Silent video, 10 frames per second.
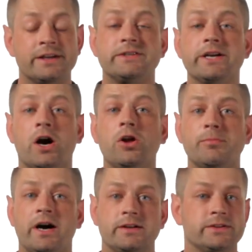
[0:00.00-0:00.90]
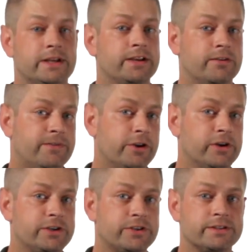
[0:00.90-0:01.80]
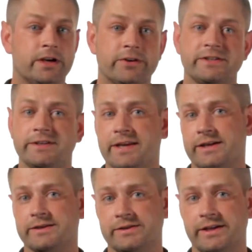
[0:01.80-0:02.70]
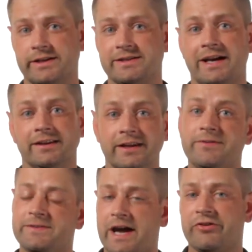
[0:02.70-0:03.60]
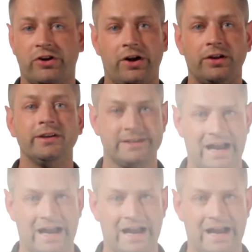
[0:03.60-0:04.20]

See all models and configurations of our synthetic slings at lift-all.com.